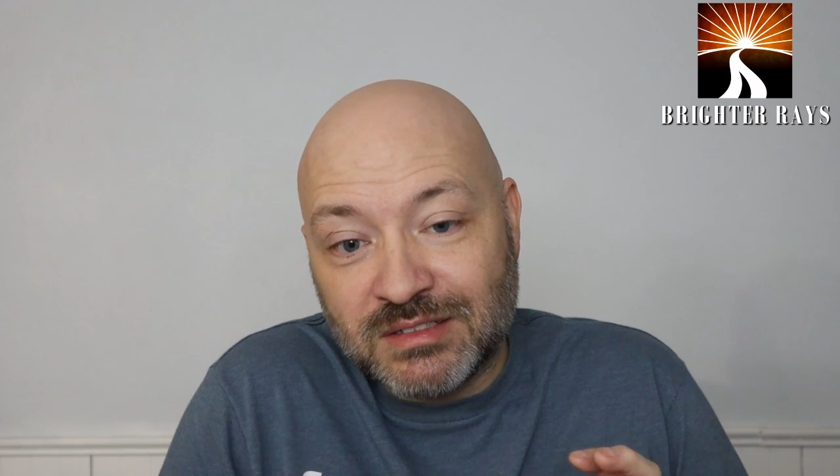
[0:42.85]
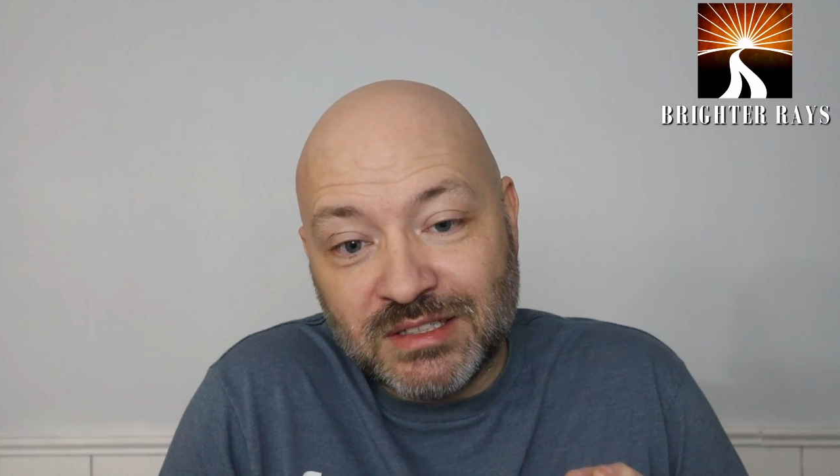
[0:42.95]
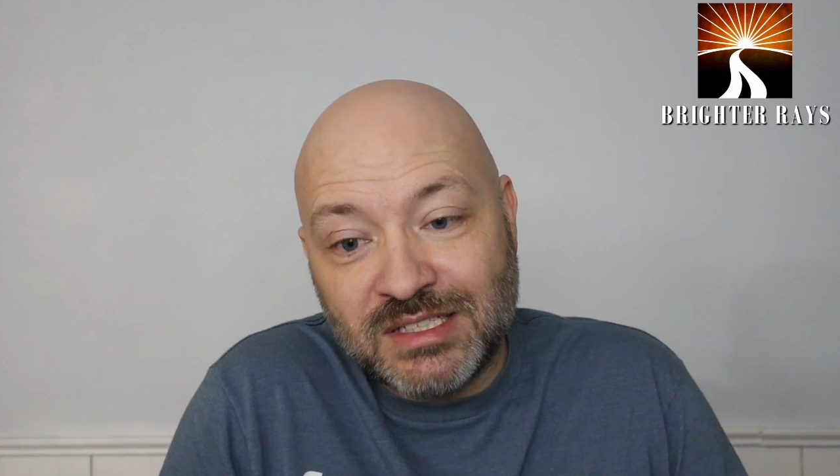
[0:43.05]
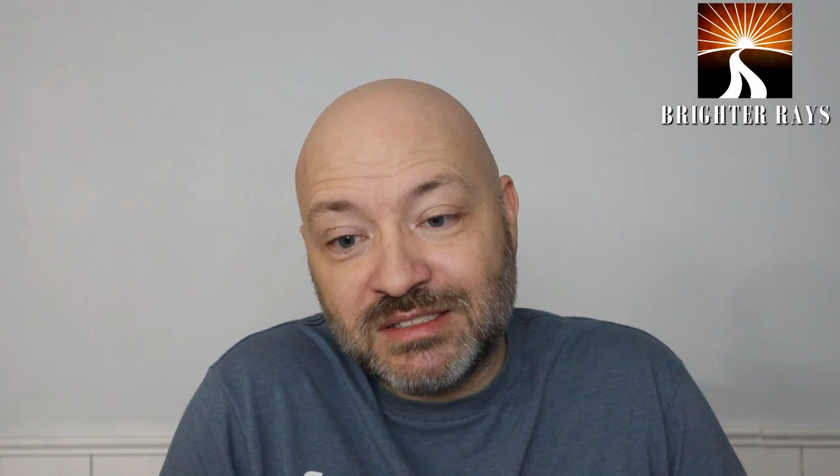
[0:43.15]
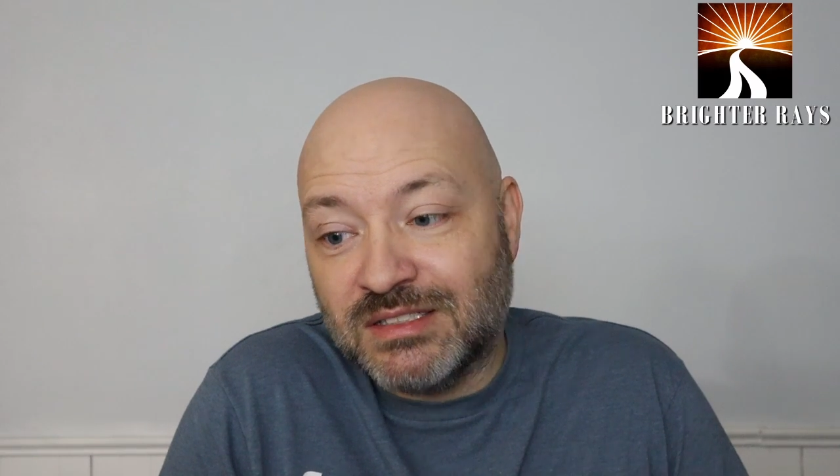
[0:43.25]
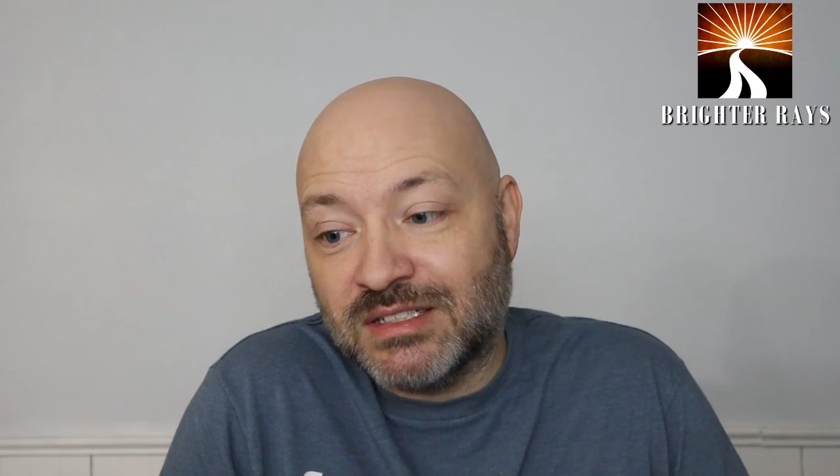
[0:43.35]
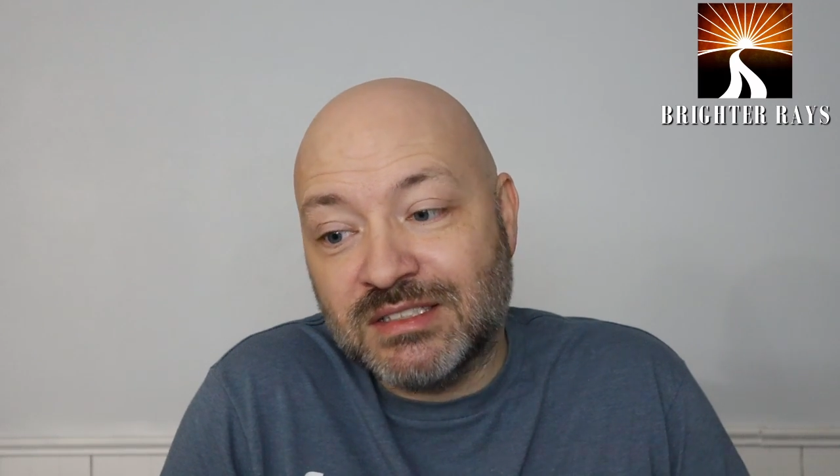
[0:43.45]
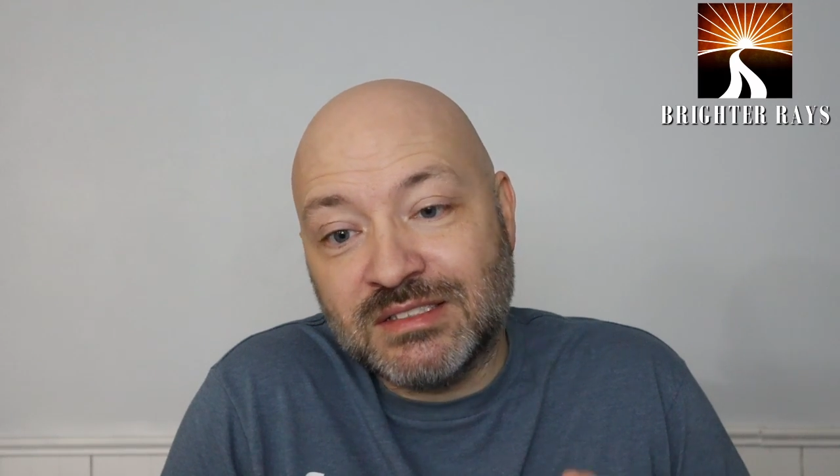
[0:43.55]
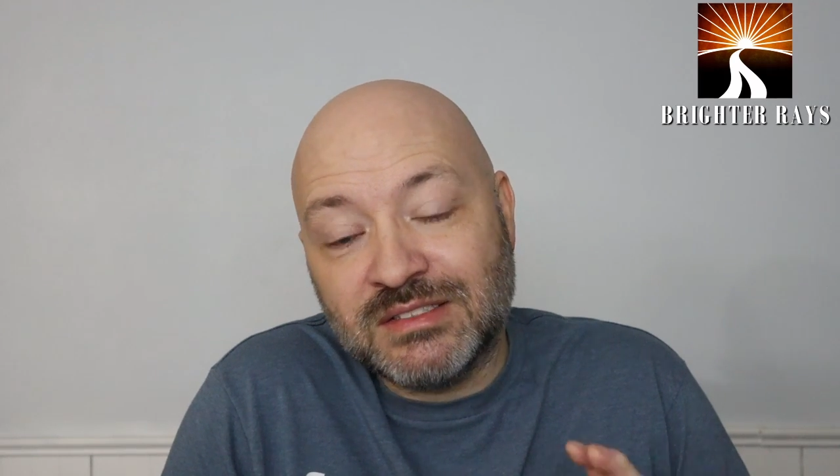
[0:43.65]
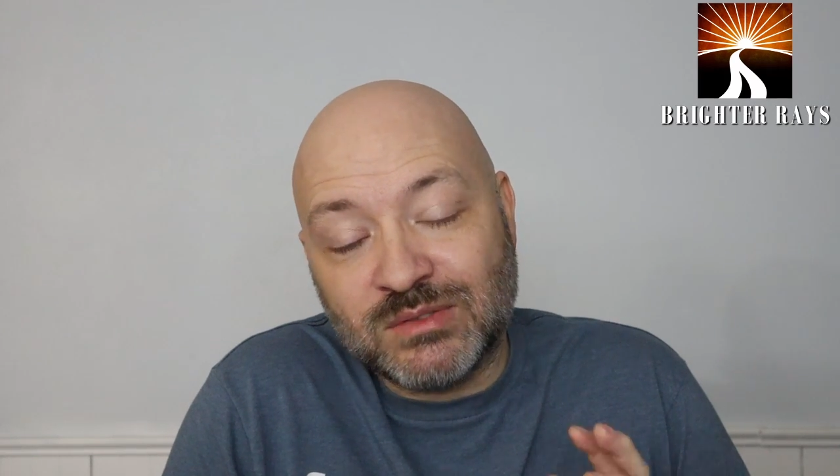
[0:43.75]
lazy
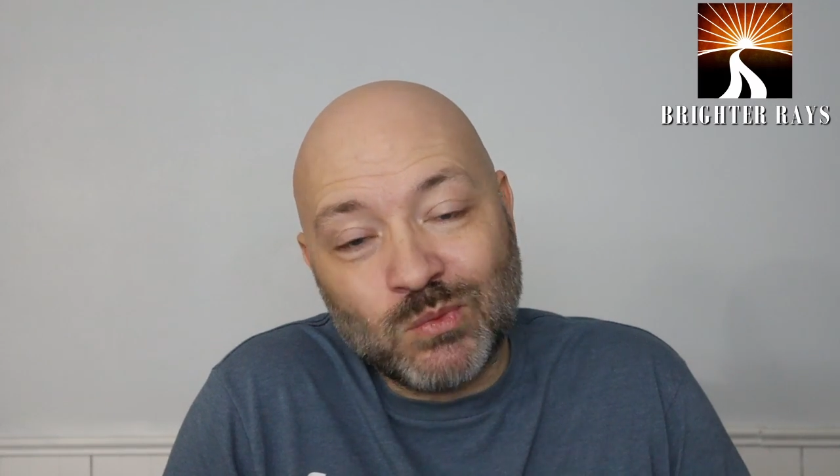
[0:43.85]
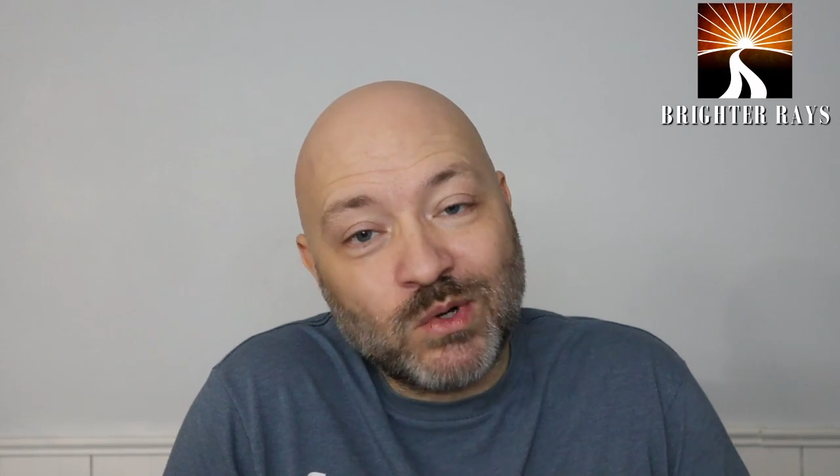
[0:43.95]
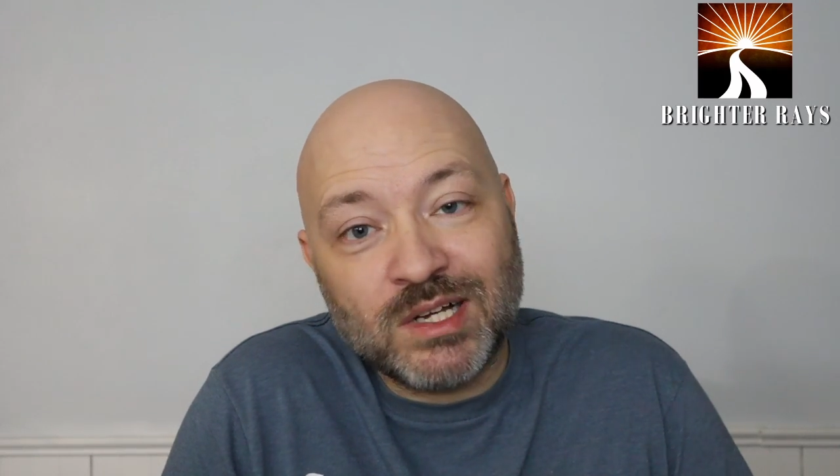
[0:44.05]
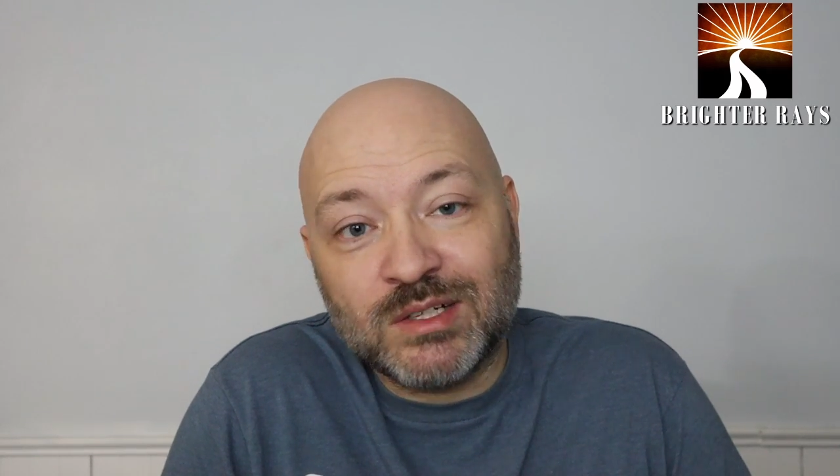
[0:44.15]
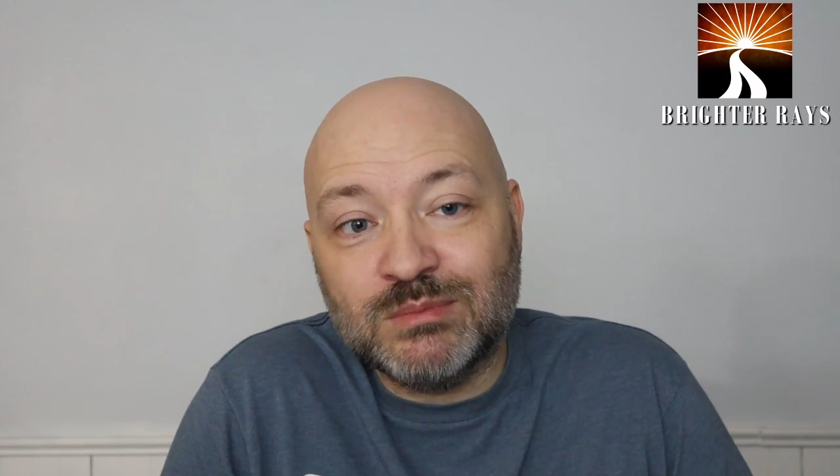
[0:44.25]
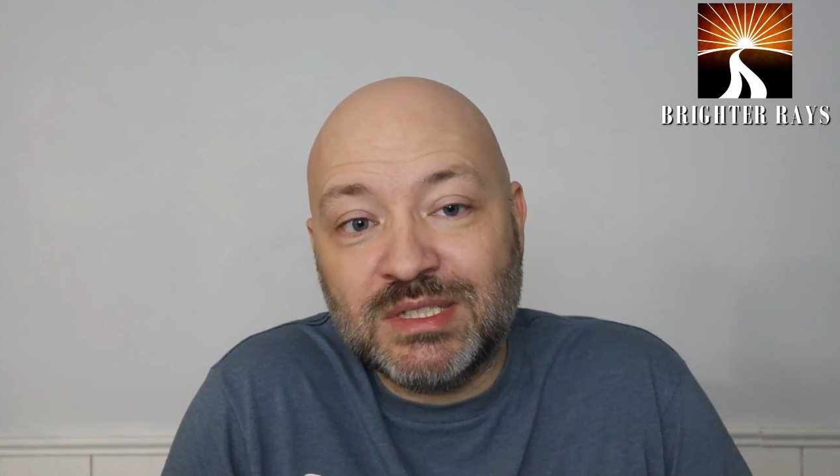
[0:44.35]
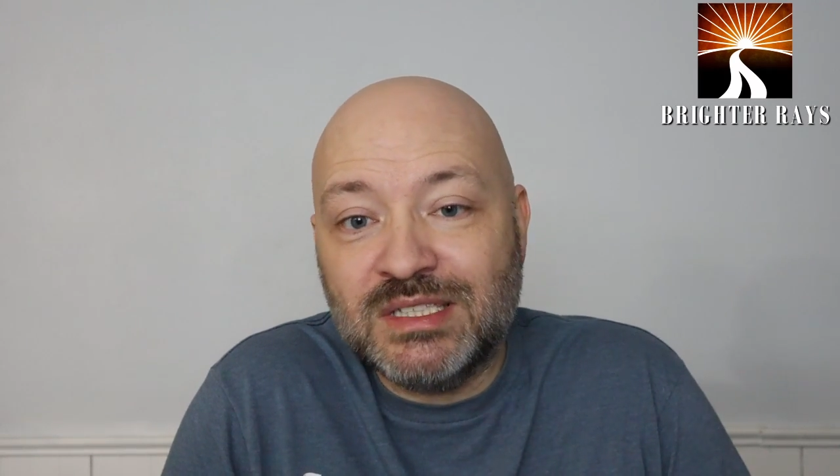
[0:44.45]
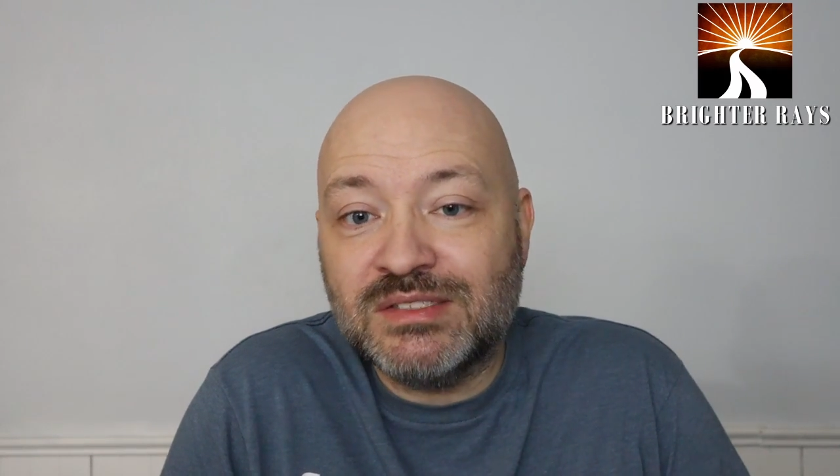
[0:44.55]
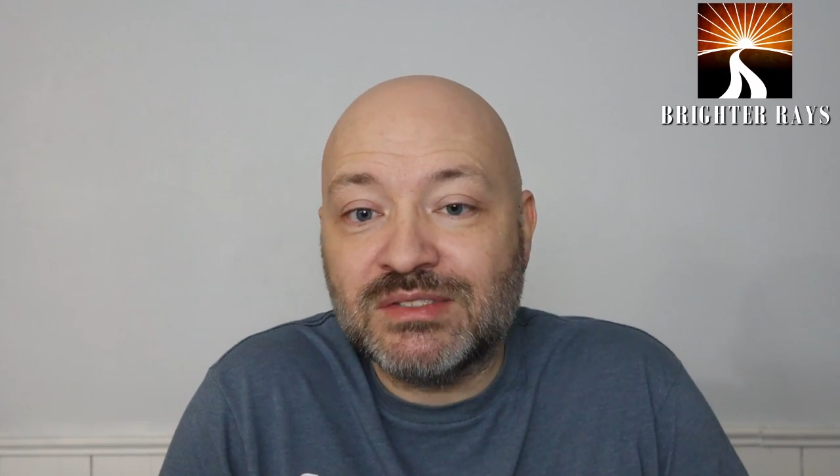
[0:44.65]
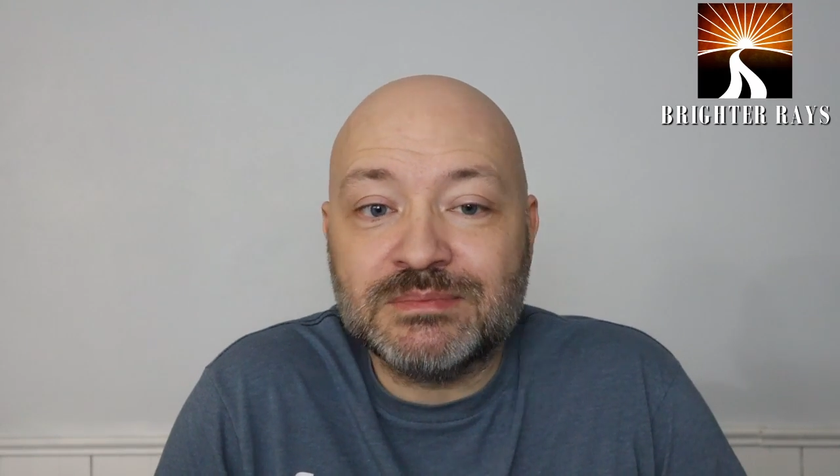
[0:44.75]
gluttons and wild
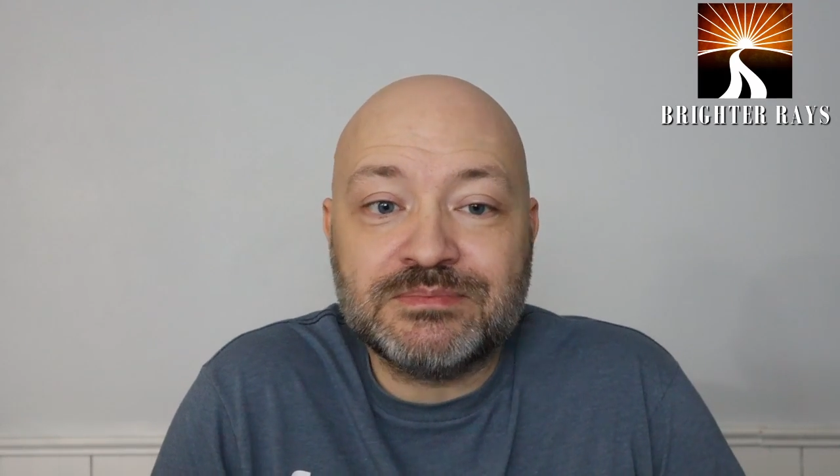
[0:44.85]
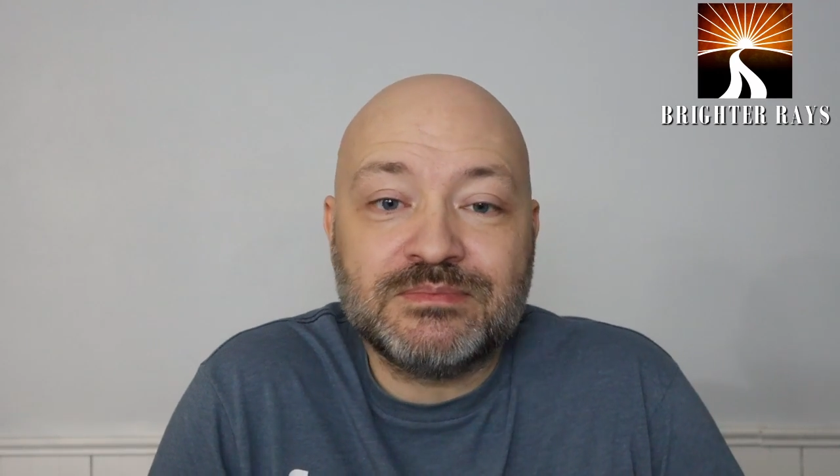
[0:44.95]
beasts.